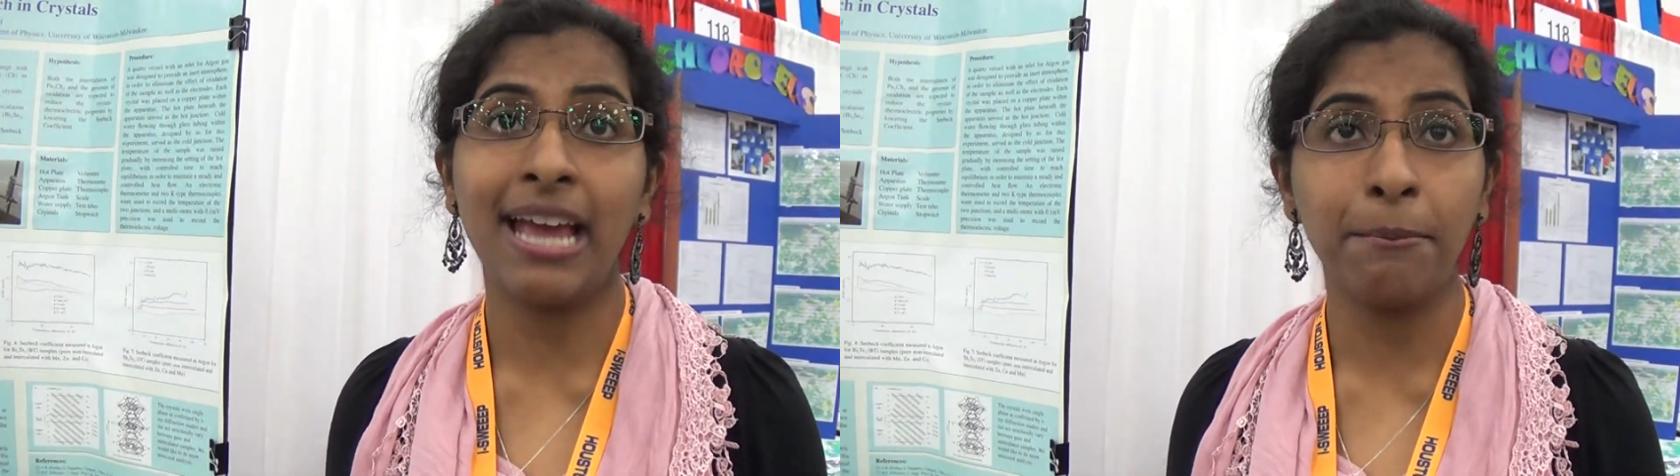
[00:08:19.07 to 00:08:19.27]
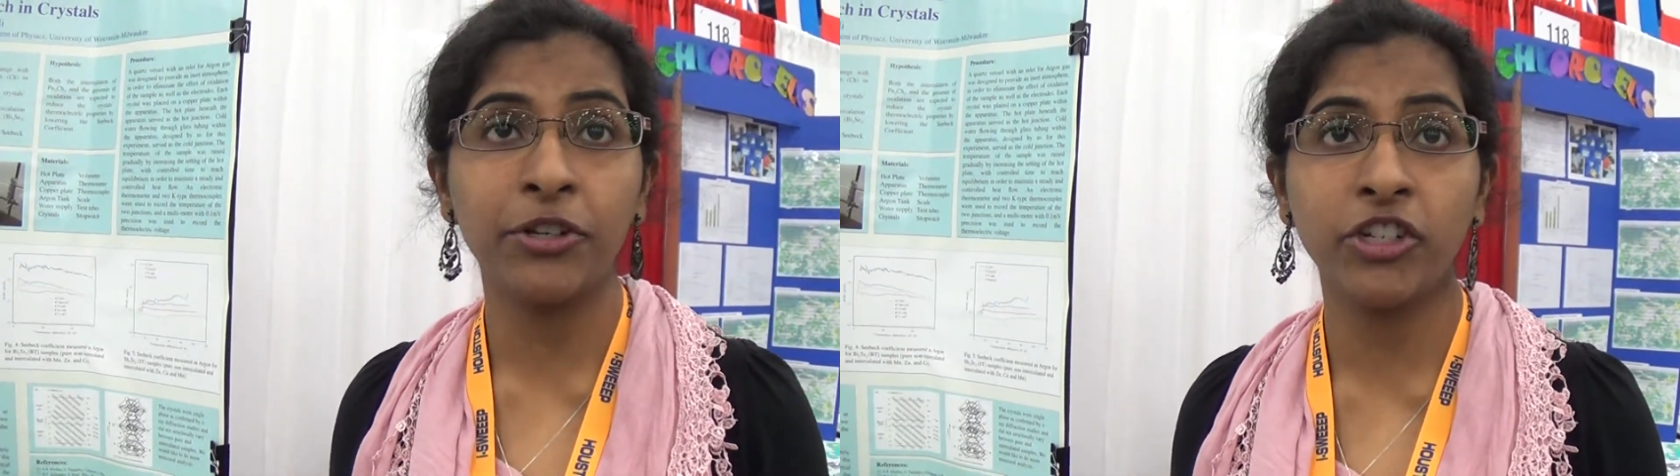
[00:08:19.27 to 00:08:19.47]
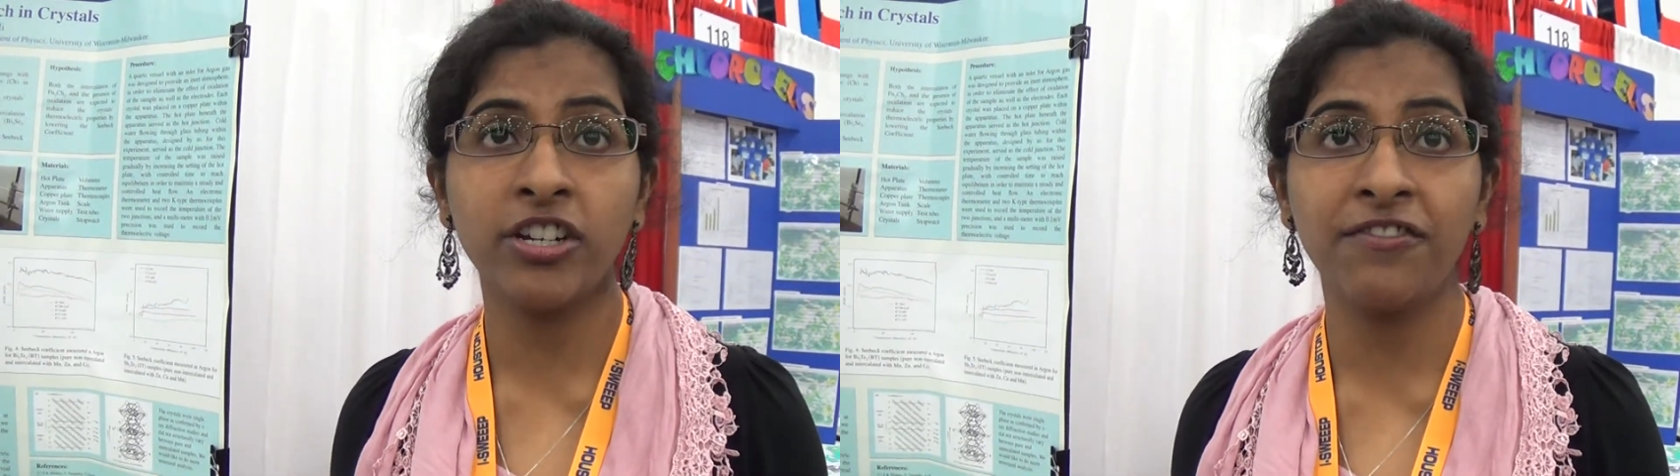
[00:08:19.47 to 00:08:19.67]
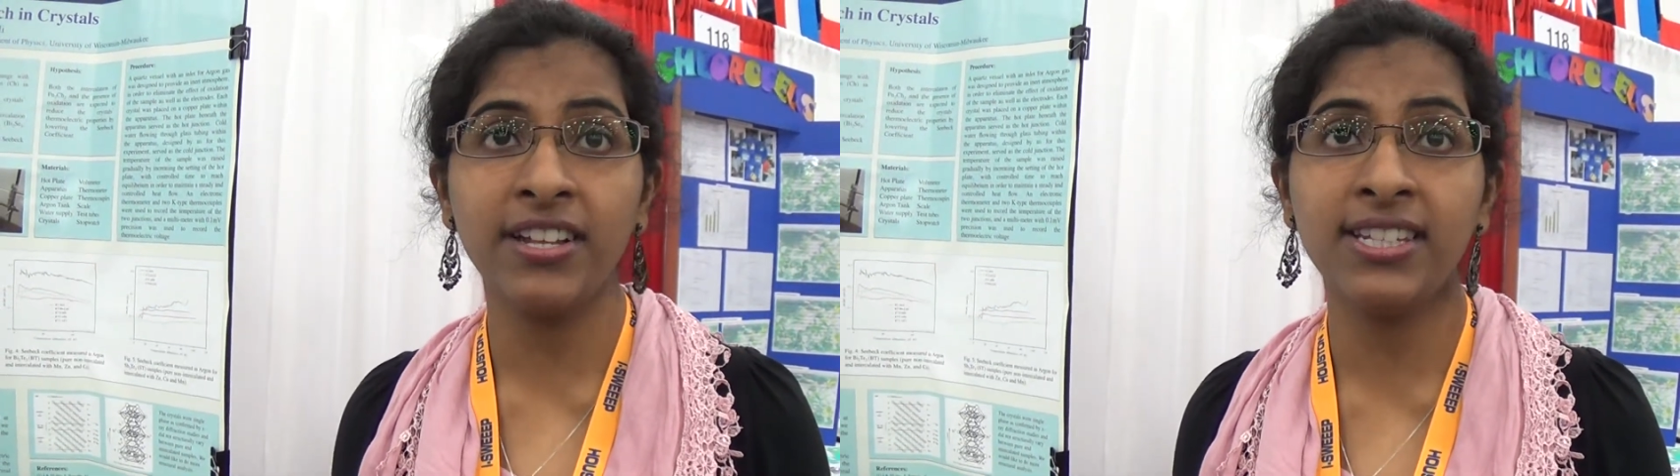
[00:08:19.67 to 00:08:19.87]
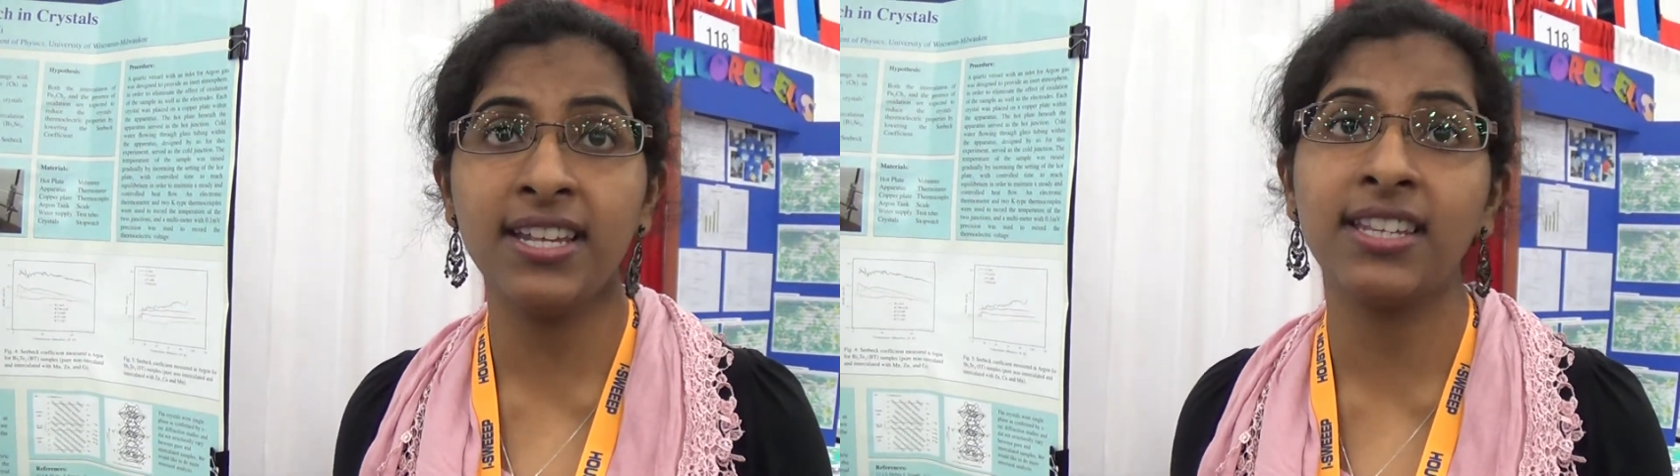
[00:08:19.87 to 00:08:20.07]
temperature
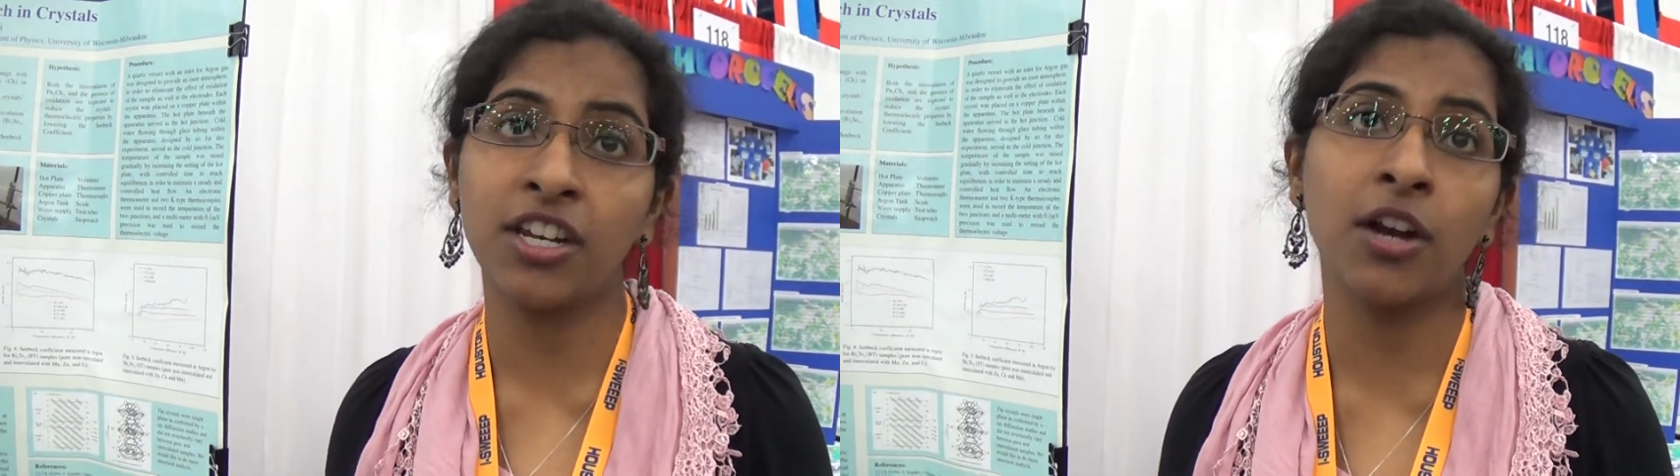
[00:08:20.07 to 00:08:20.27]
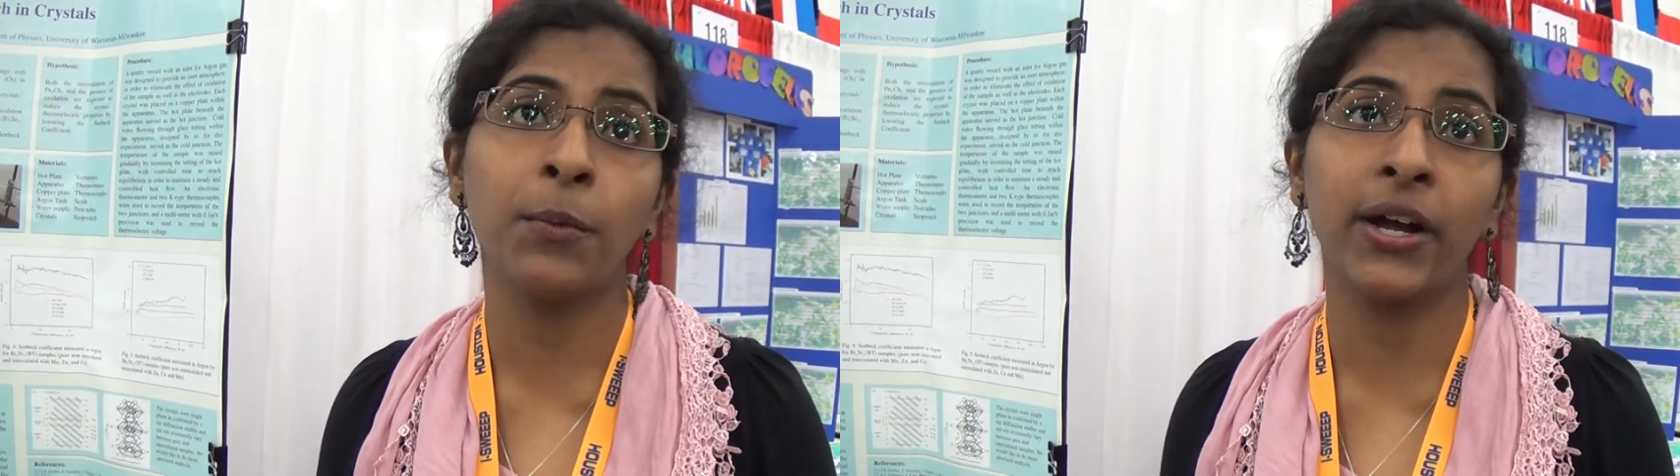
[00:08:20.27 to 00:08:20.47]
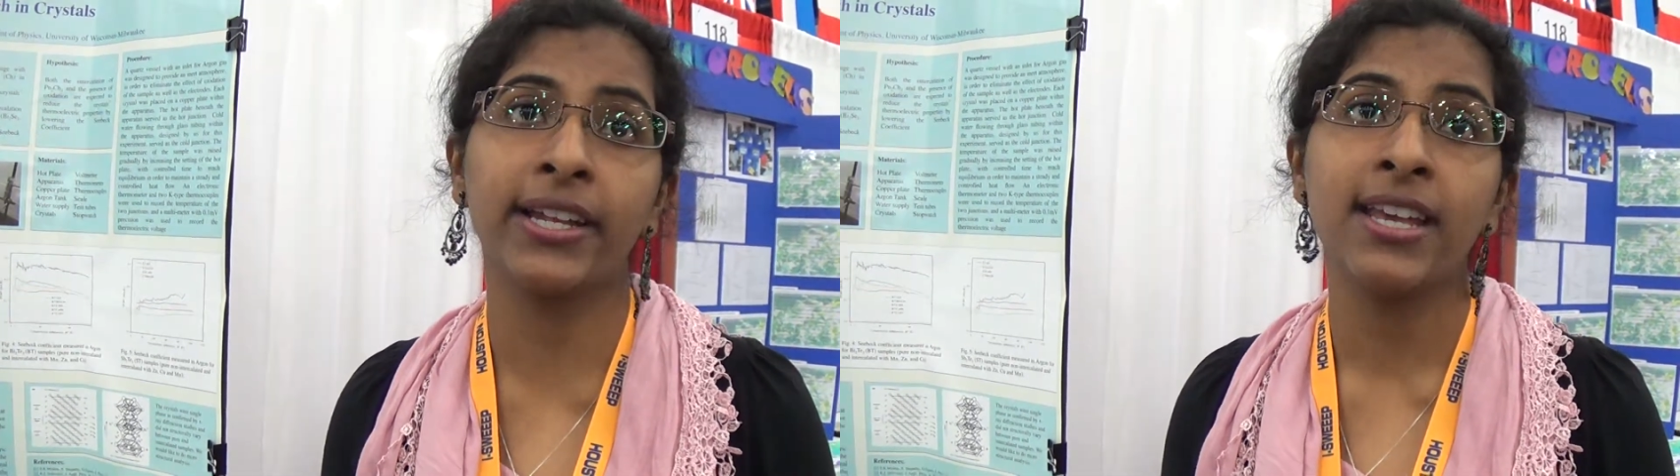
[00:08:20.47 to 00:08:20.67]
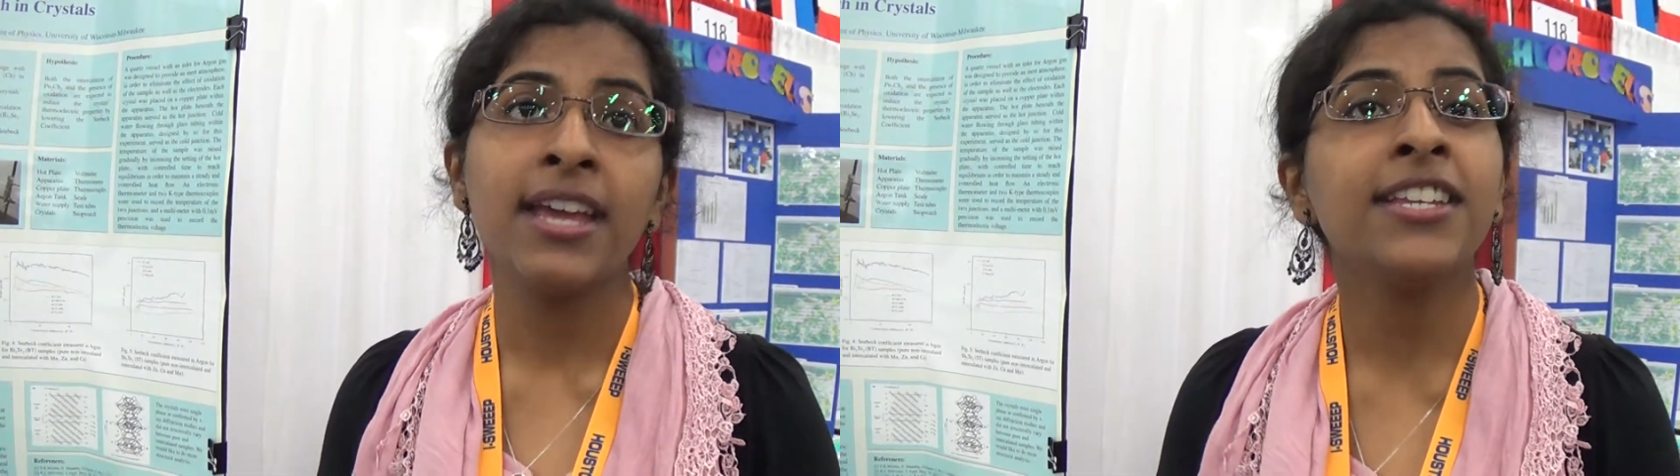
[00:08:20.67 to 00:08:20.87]
differences in our world.